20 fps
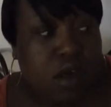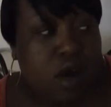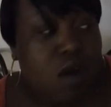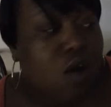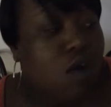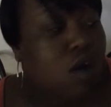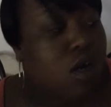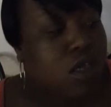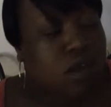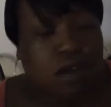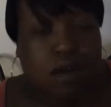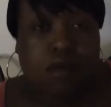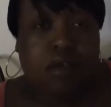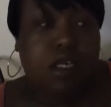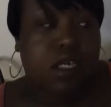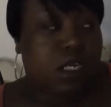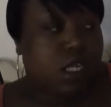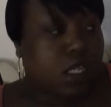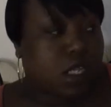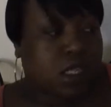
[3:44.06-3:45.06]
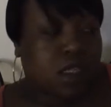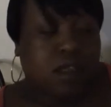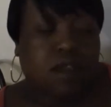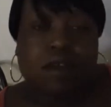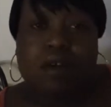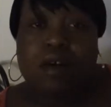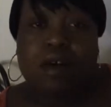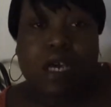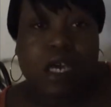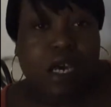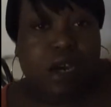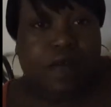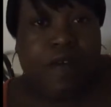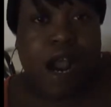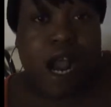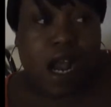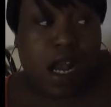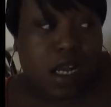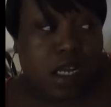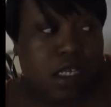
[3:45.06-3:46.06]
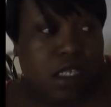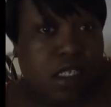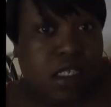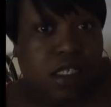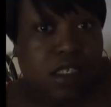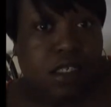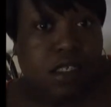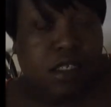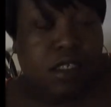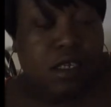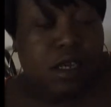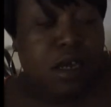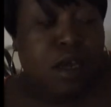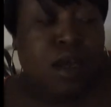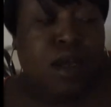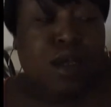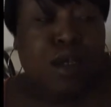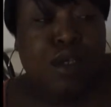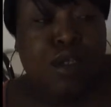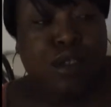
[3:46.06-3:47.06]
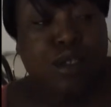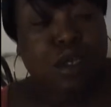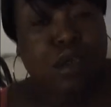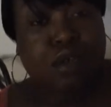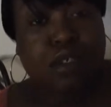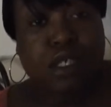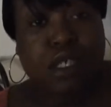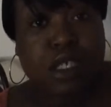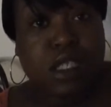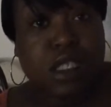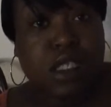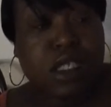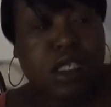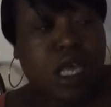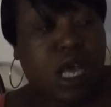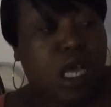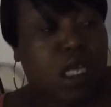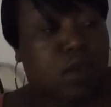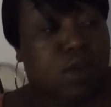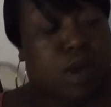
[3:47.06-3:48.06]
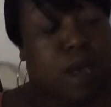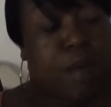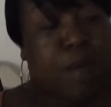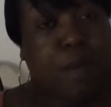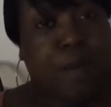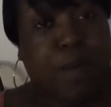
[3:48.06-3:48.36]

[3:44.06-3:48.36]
or you gonna kick rocks. So she decides, well, I'm a